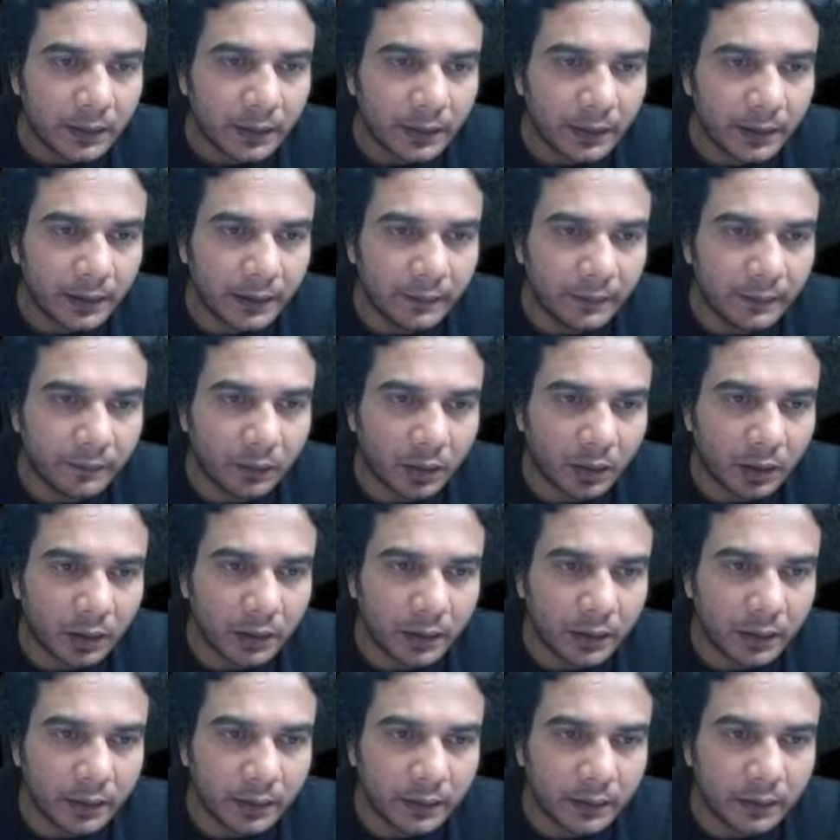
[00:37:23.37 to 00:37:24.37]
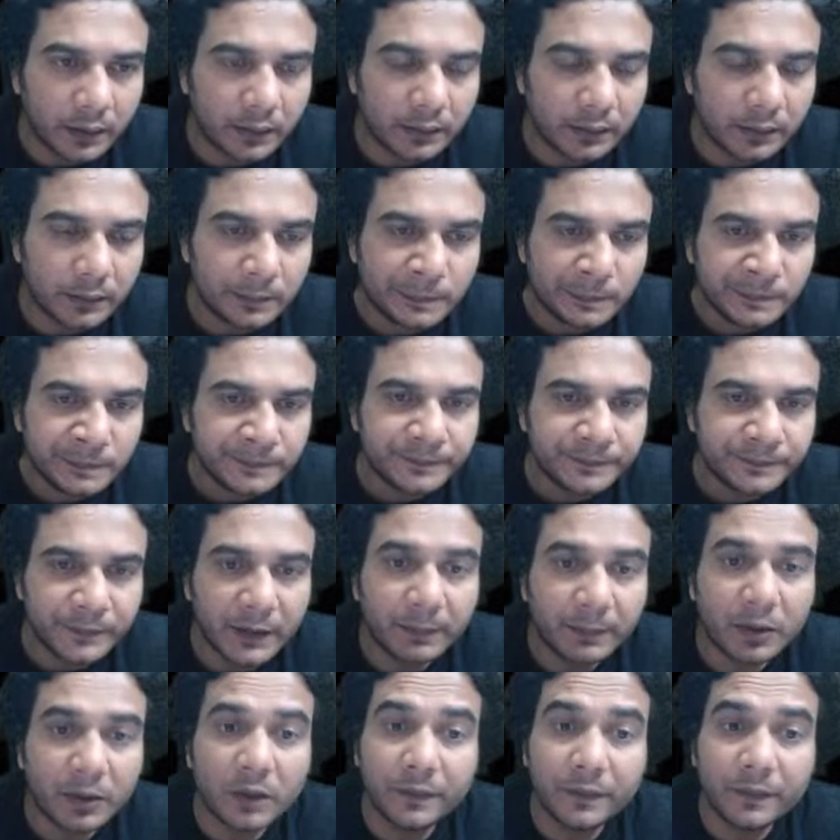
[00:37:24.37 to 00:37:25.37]
involved,
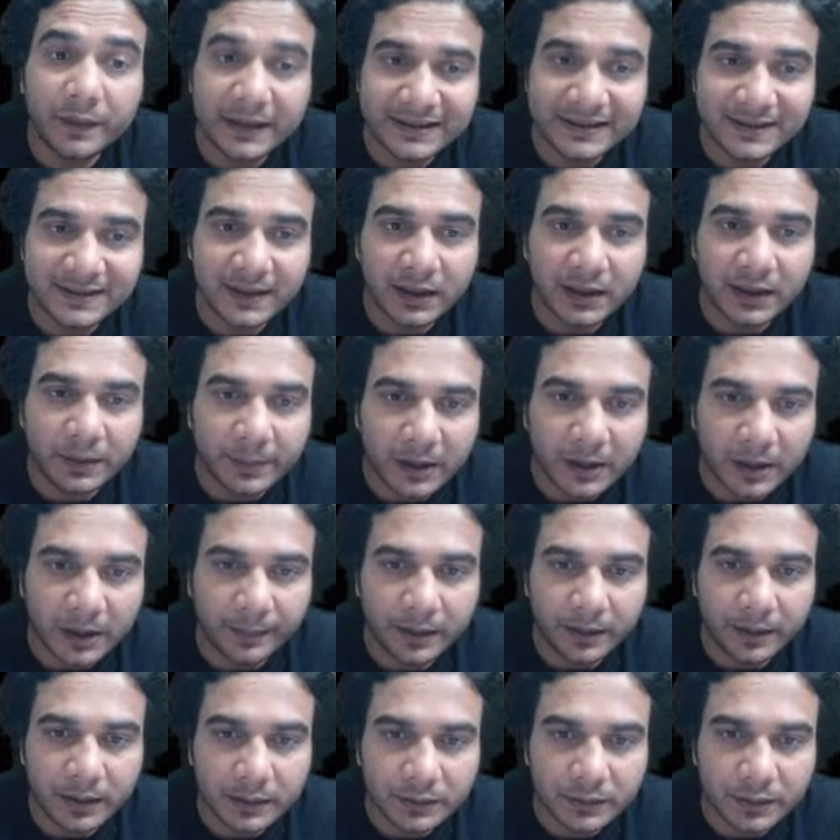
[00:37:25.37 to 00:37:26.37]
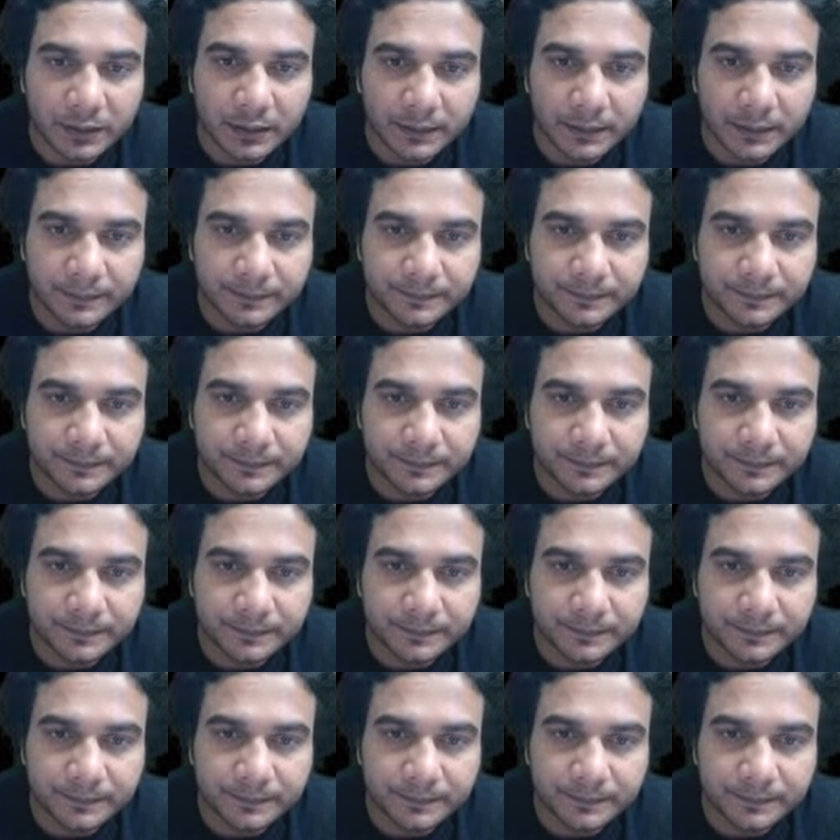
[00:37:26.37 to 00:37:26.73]
number of distinct parameters, okay?